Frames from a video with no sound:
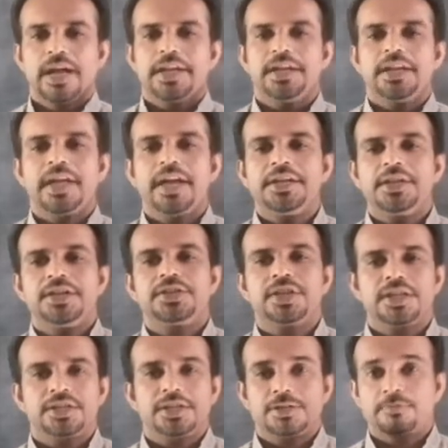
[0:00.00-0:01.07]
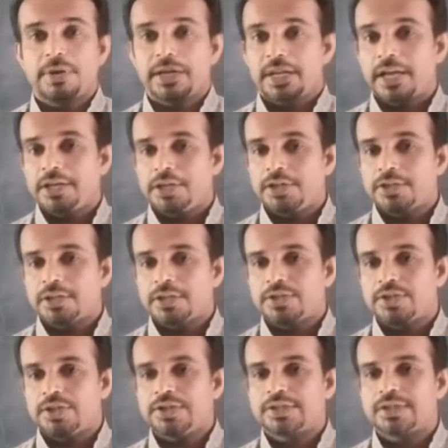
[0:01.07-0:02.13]
And in 1930s, by
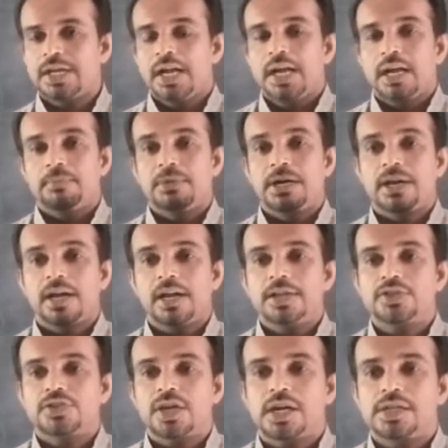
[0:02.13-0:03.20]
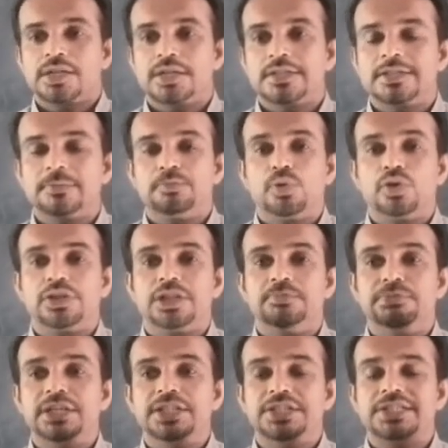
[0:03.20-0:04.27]
1930s, Macaulay started
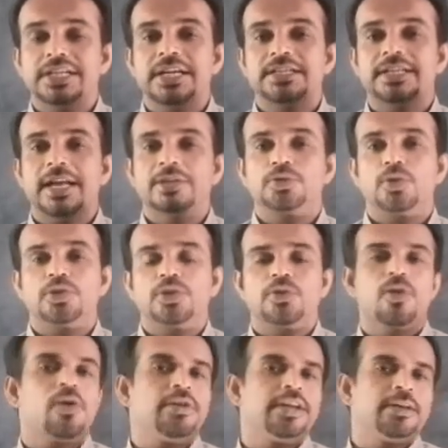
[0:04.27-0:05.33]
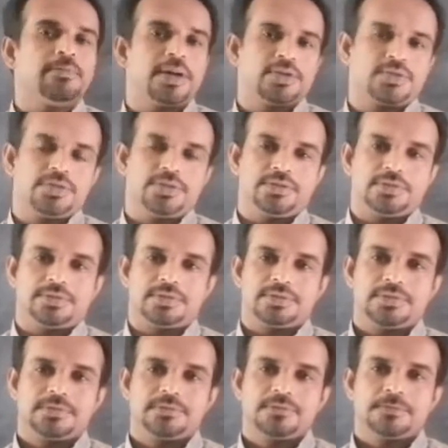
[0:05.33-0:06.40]
supporting military attacks on the colonial masters.
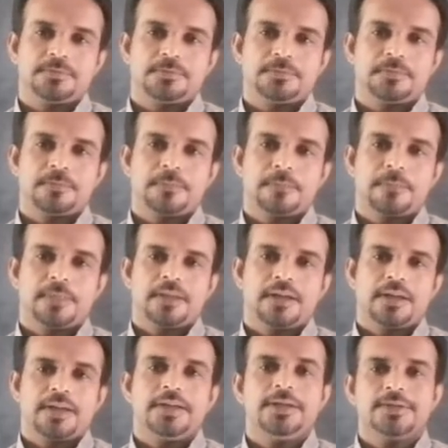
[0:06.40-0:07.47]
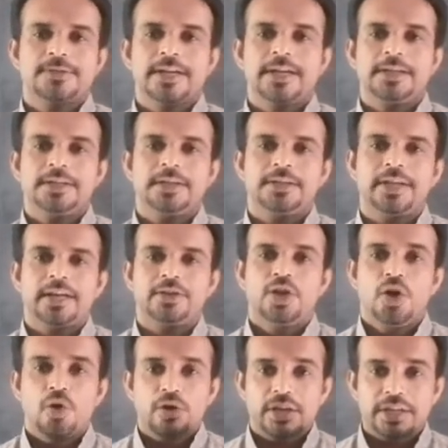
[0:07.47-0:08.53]
He decided
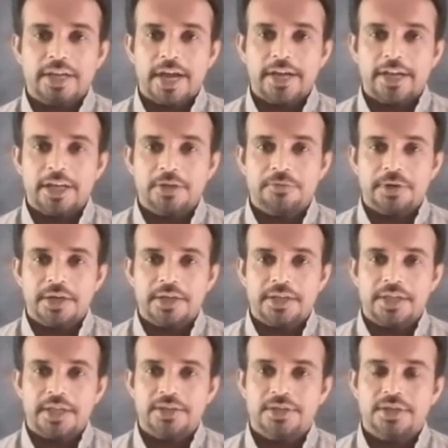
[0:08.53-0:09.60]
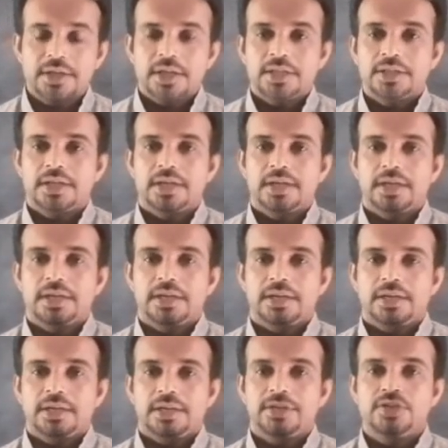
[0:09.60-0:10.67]
that, or he identified that
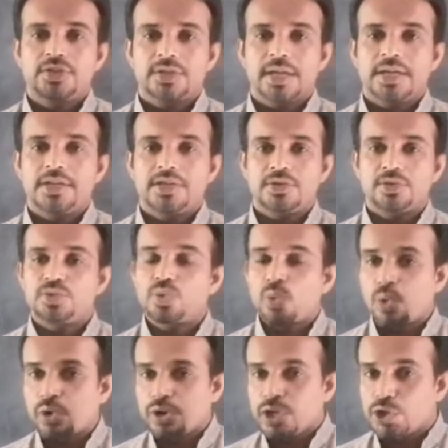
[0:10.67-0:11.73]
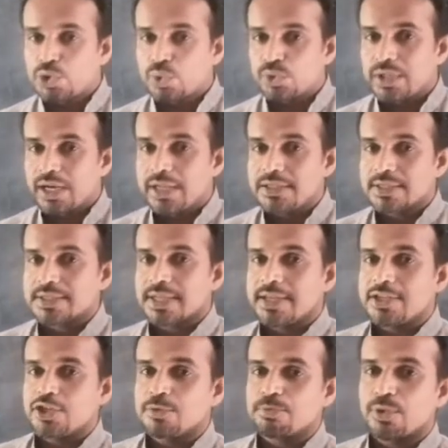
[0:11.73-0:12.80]
the legislative, only through the
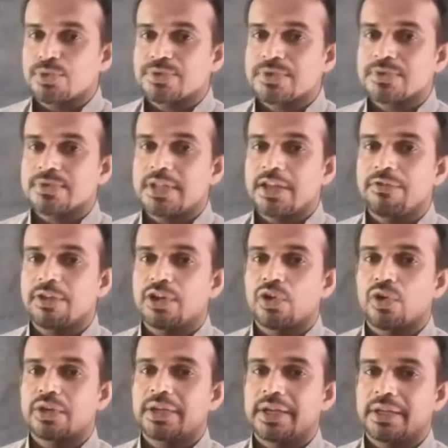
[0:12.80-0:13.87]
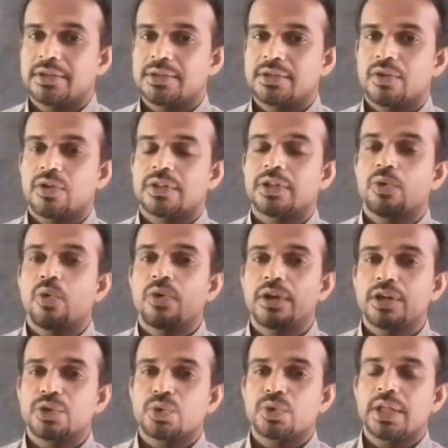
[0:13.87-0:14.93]
legislative process they will not get, or
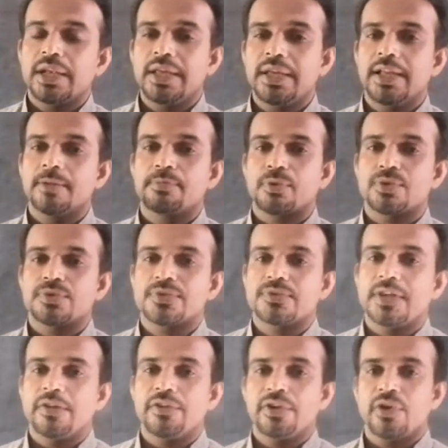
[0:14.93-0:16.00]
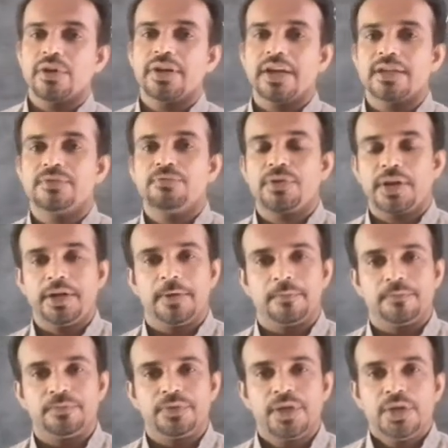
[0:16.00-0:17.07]
only through the legal process they will not get freedom.
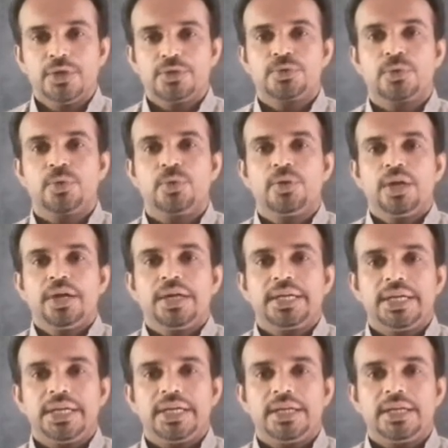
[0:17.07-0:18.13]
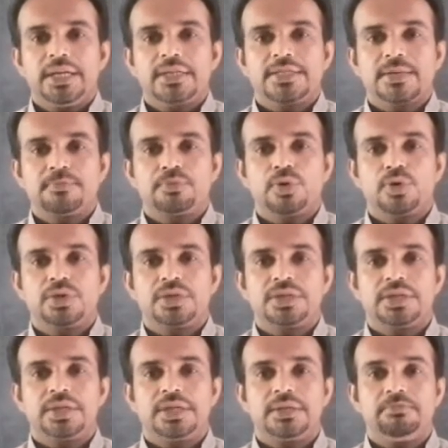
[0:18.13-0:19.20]
So he
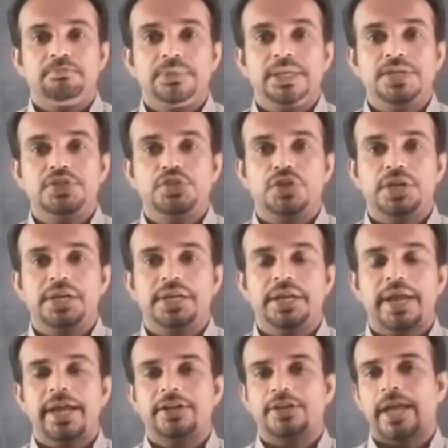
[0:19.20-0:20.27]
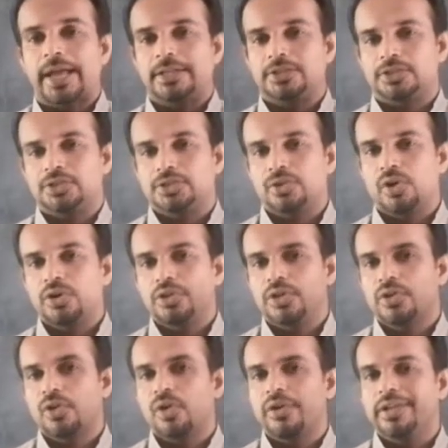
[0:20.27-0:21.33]
supported military attacks on the
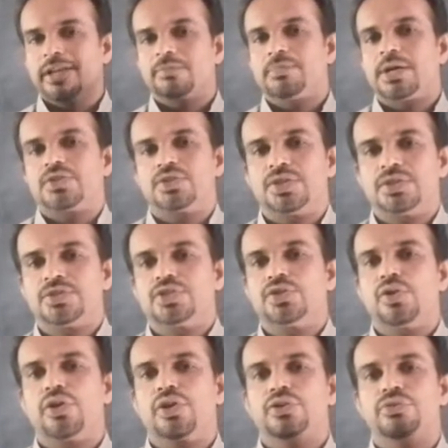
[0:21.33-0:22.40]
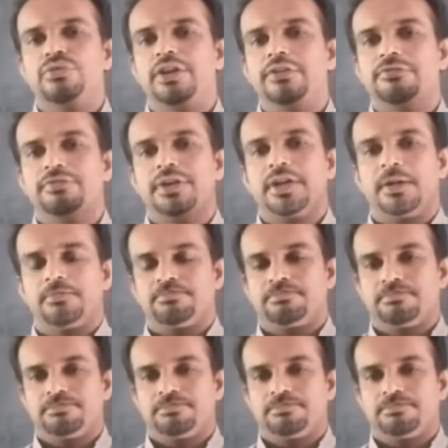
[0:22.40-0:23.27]
colonial masters in order to get freedom,